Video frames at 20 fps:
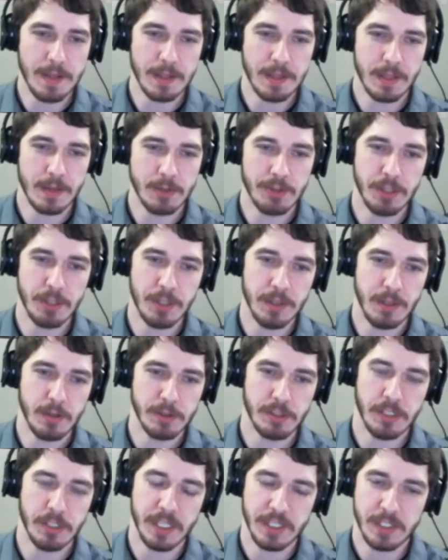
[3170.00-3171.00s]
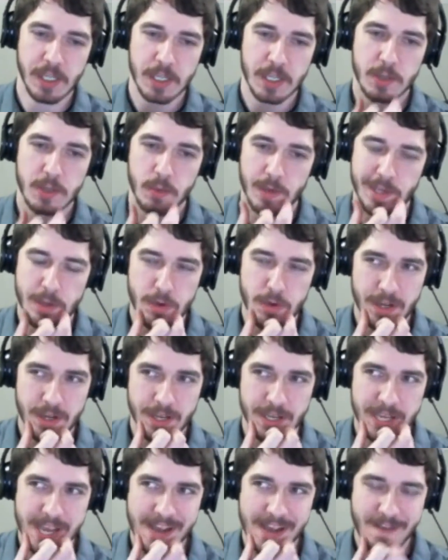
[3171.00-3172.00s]
there's an accessory you
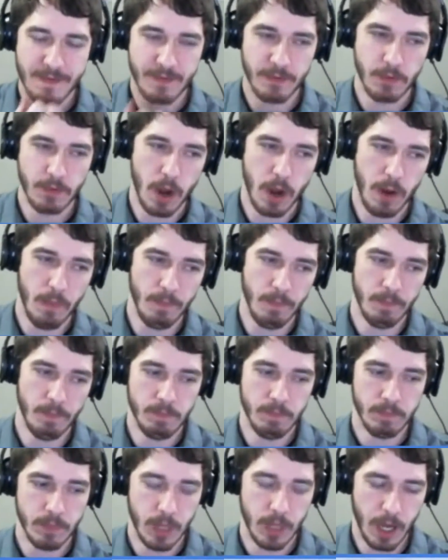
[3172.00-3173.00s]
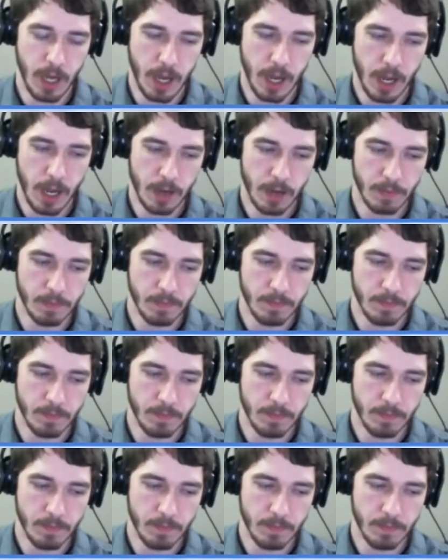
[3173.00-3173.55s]
can get from God,